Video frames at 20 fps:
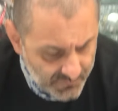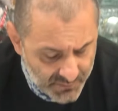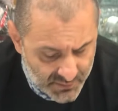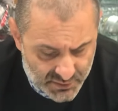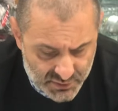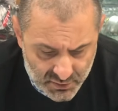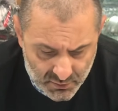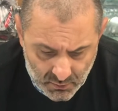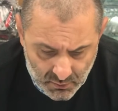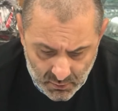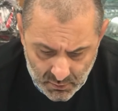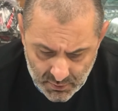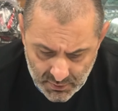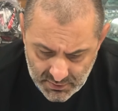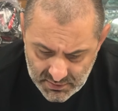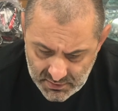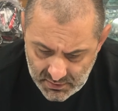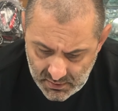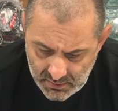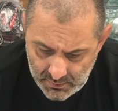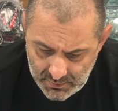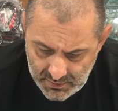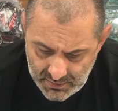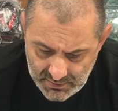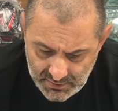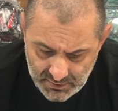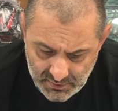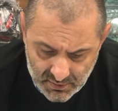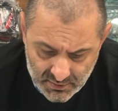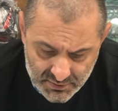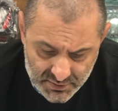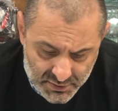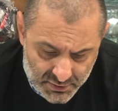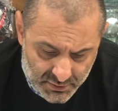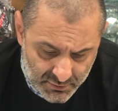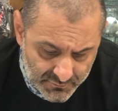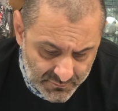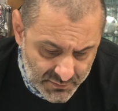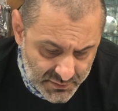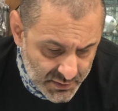fish aren't eating on
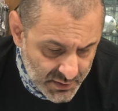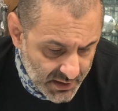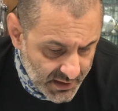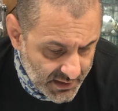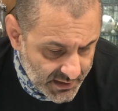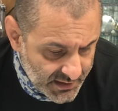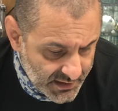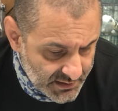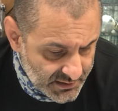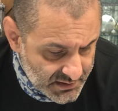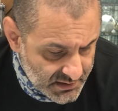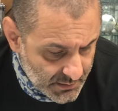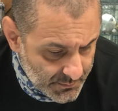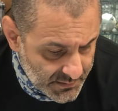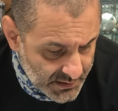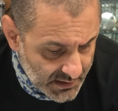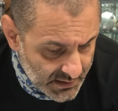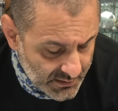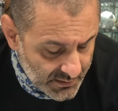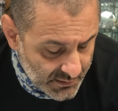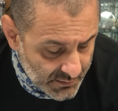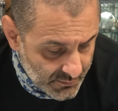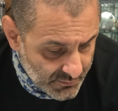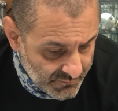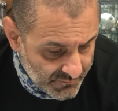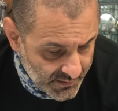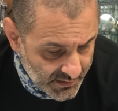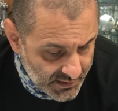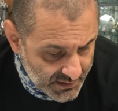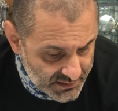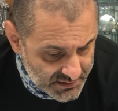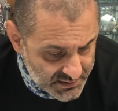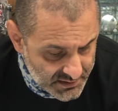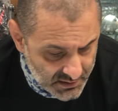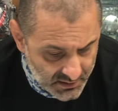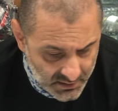surface. You got to get something down in their face.